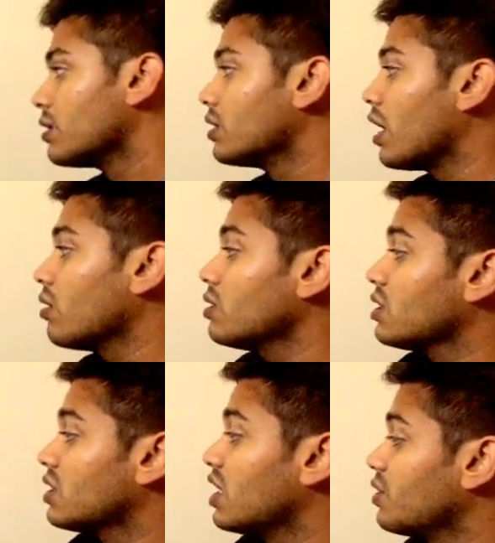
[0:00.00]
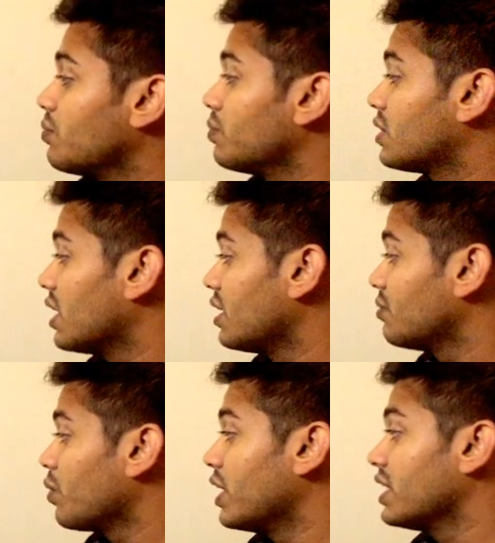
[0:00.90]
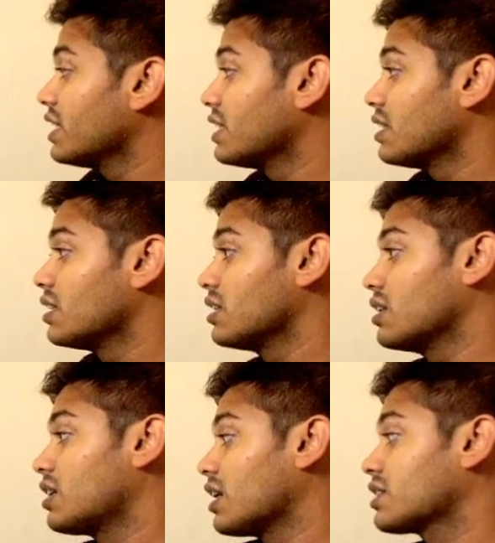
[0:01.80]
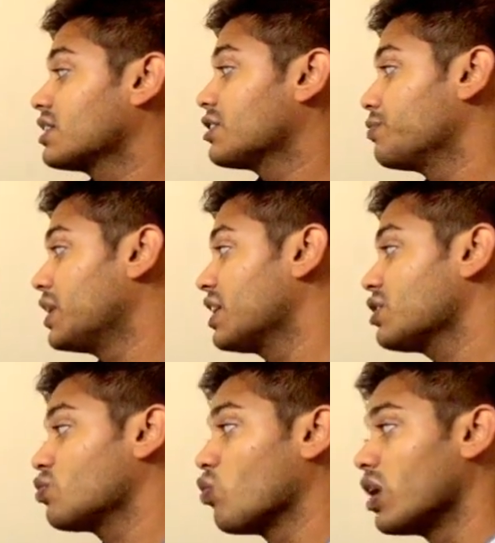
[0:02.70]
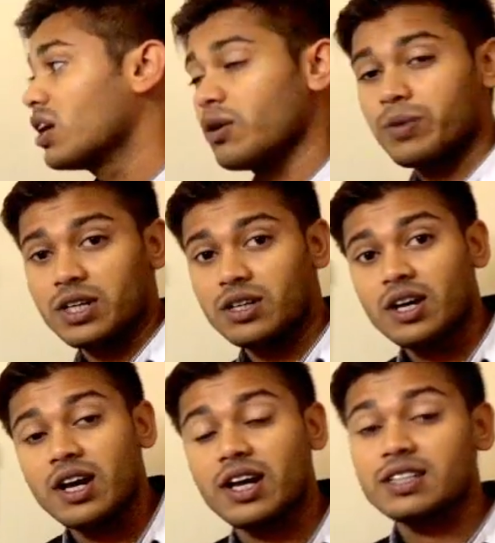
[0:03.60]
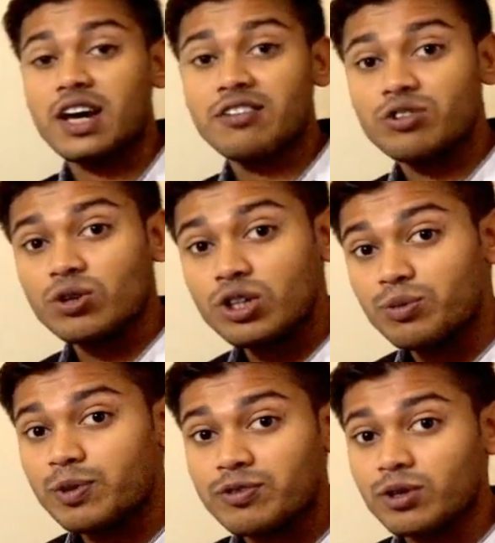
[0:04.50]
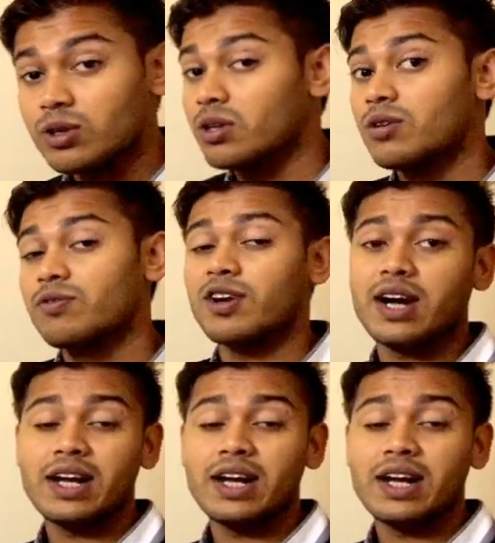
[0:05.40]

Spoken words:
Now the third point in task achievement is word limit. As I have told you before, for